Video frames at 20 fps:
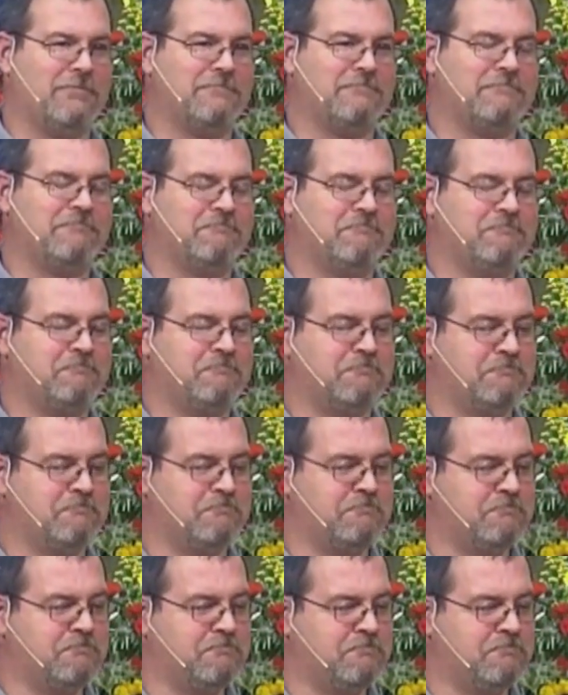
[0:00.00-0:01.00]

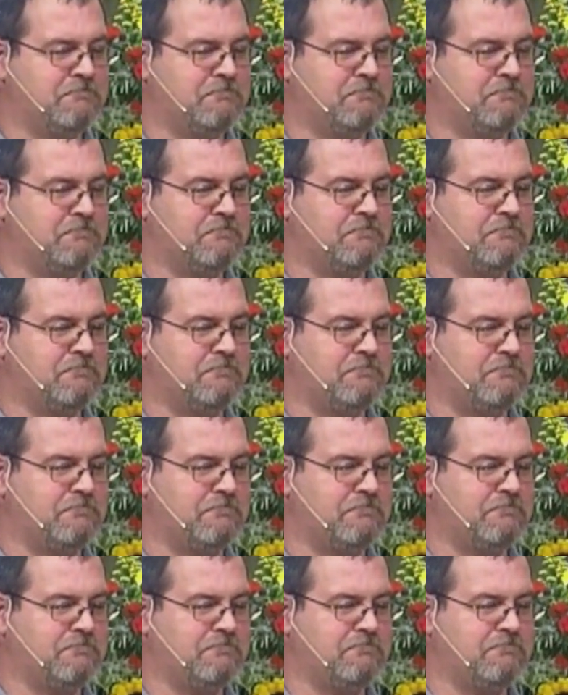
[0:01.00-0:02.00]

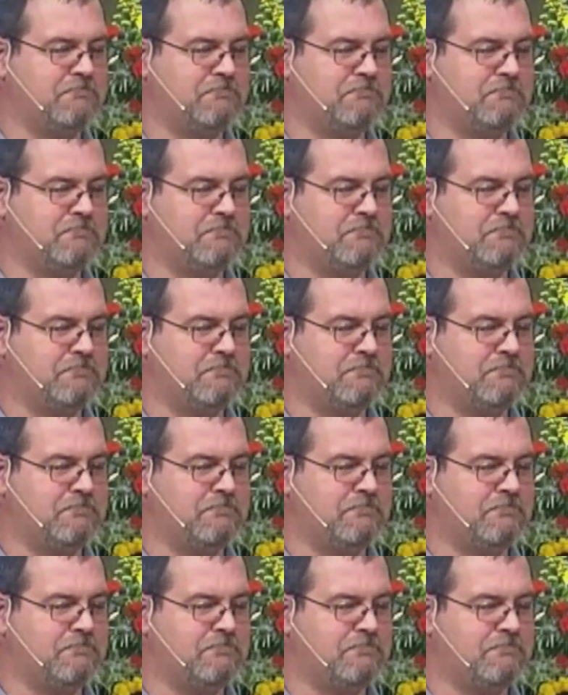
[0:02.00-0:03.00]

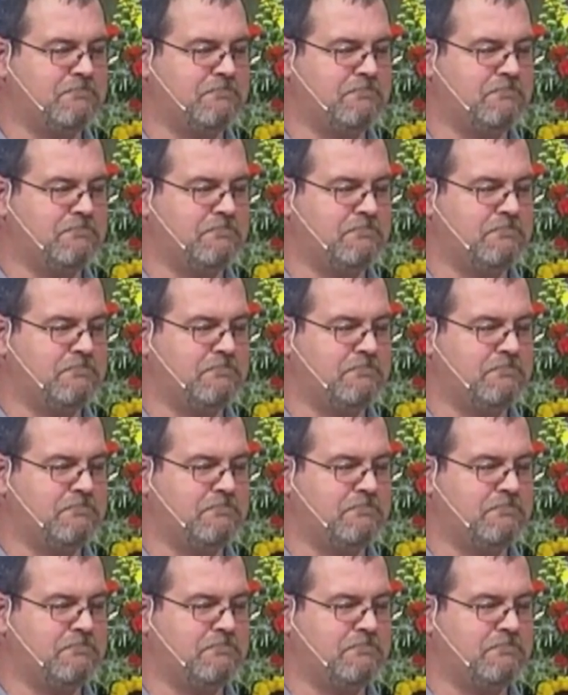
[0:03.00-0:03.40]
[no speech]